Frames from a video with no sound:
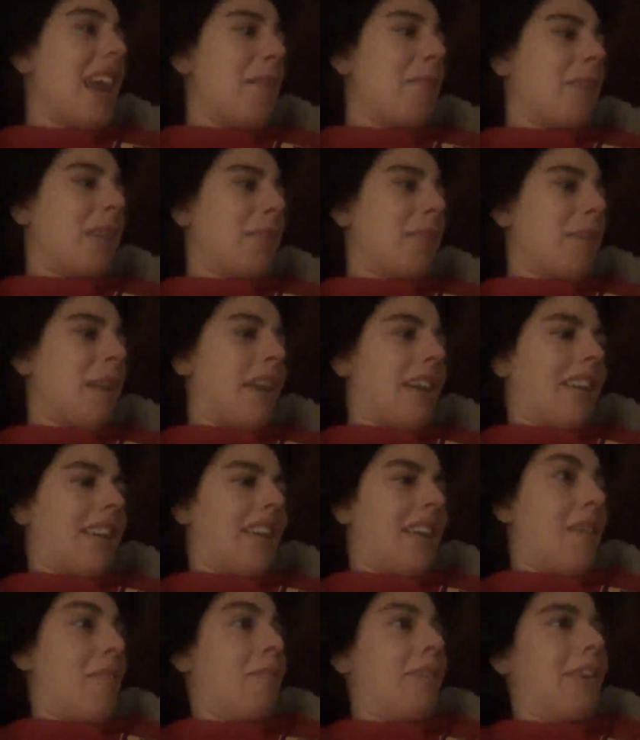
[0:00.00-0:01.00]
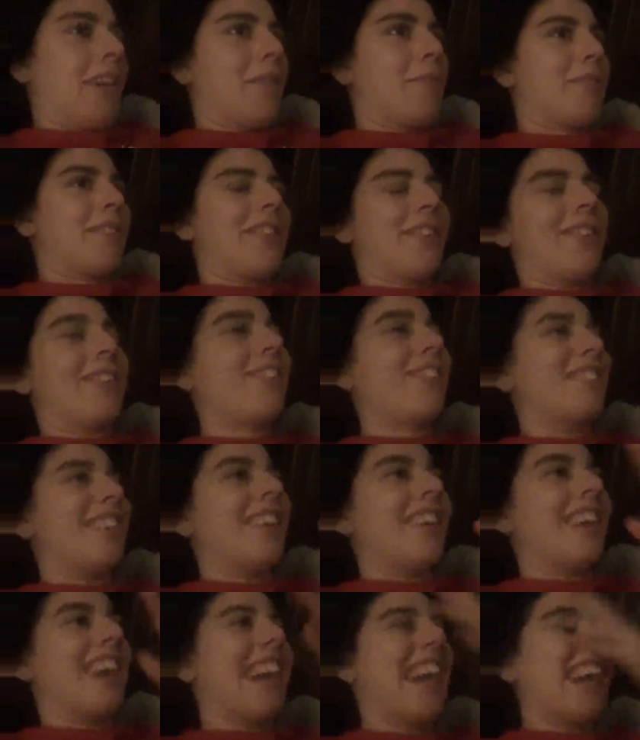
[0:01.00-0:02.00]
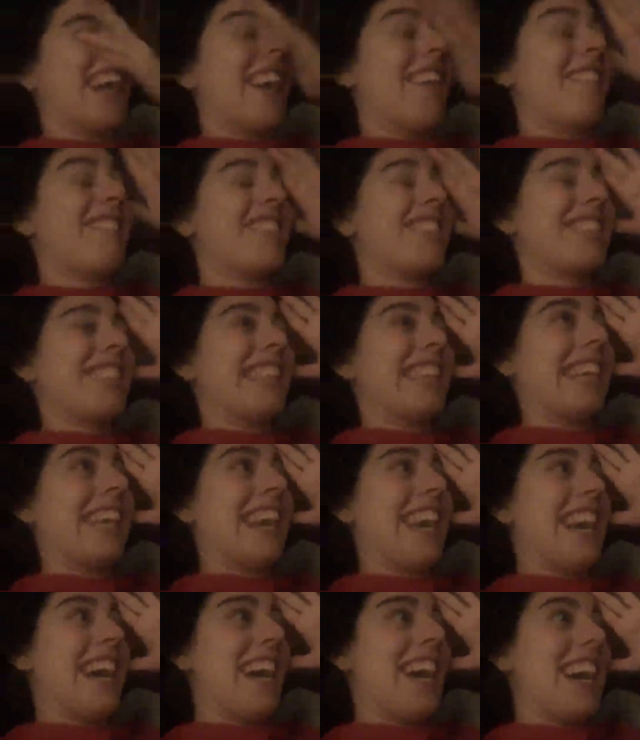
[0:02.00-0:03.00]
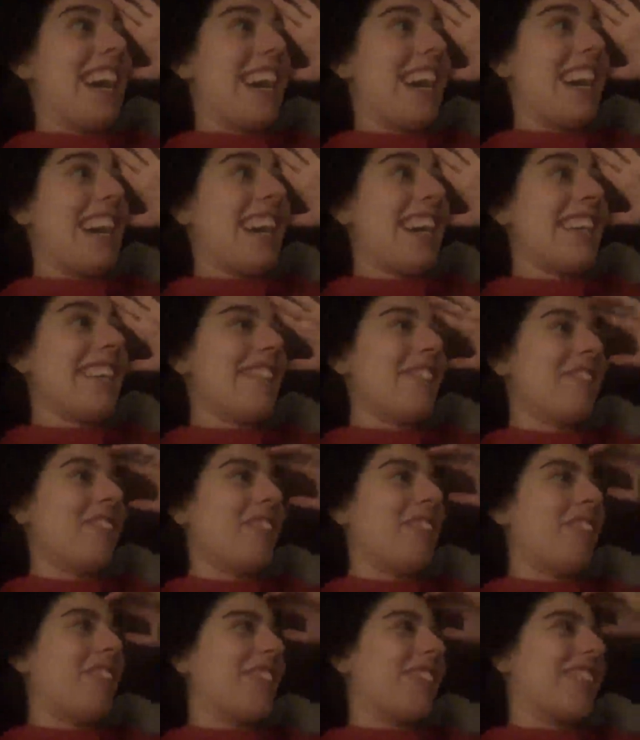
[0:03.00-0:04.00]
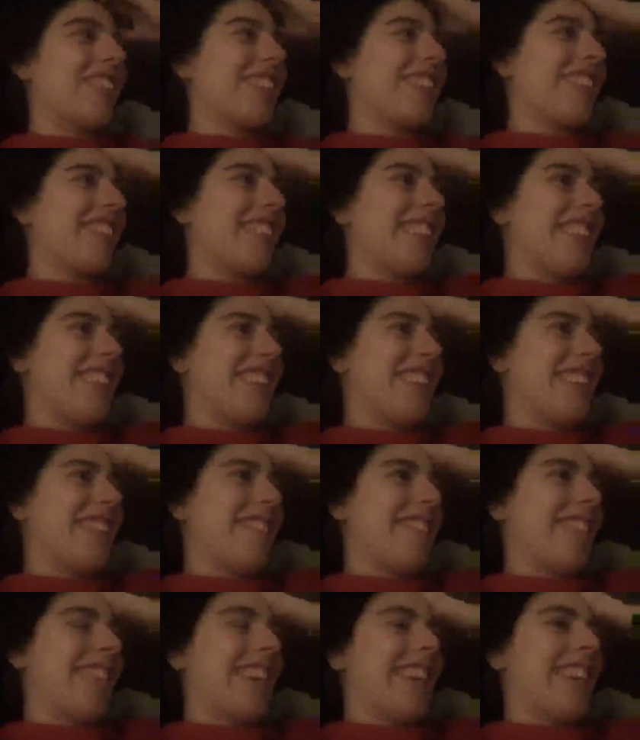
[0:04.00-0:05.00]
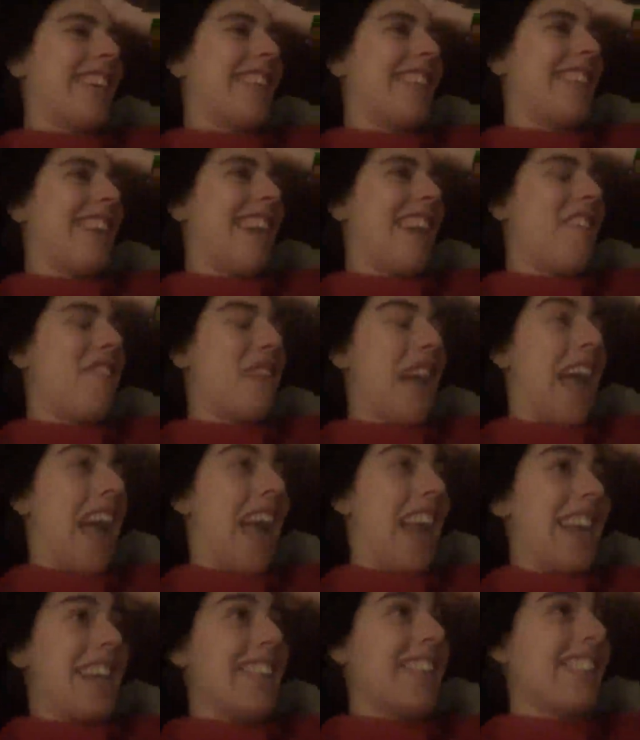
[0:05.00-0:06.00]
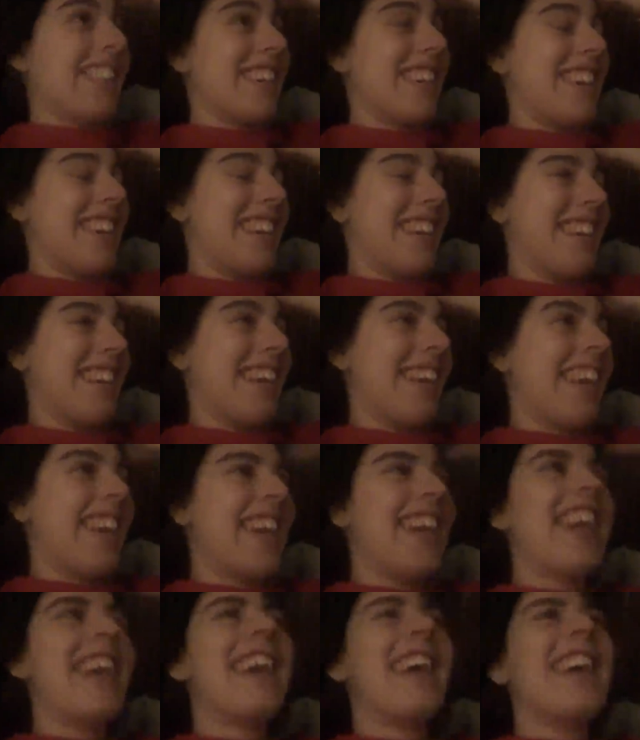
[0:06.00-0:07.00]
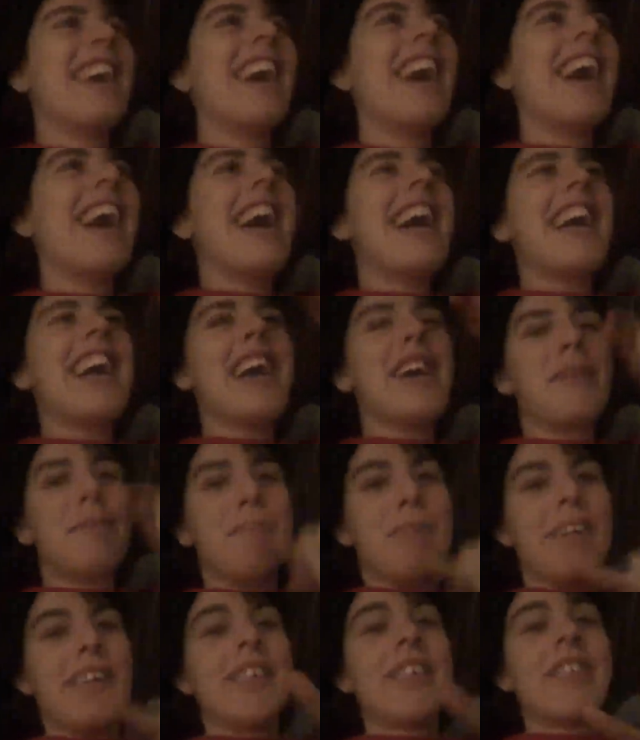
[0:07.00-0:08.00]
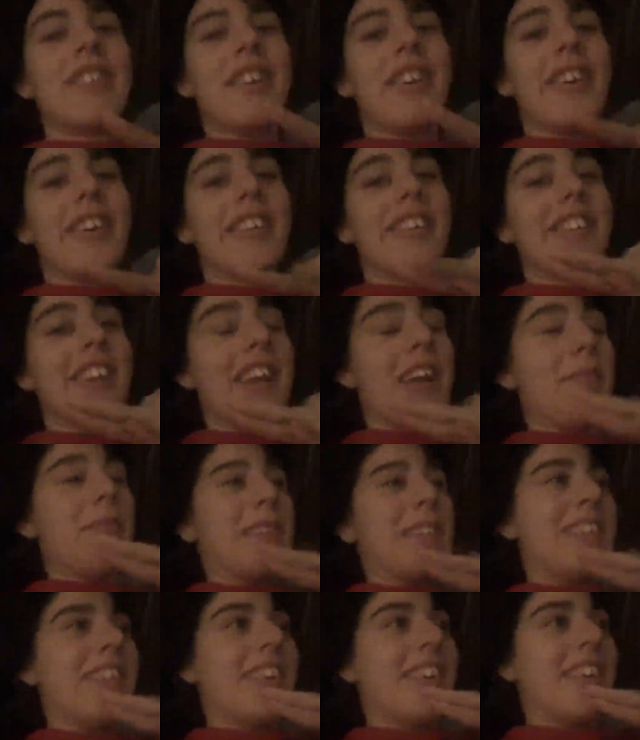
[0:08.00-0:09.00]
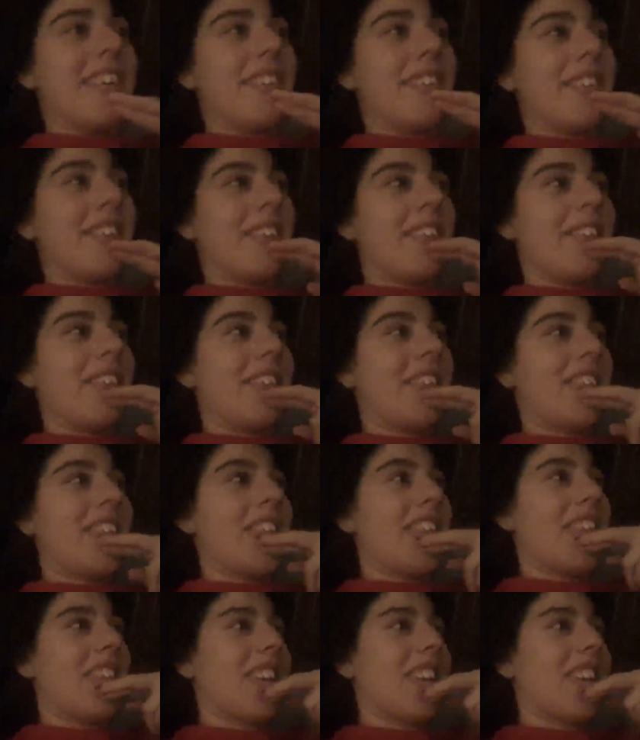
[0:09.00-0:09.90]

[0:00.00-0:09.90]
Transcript: And I'm like panicking. I'm like, I'm so sorry, and I'm just like, before stage. I'm like, okay, if anything, I have my socks and I have my tights on,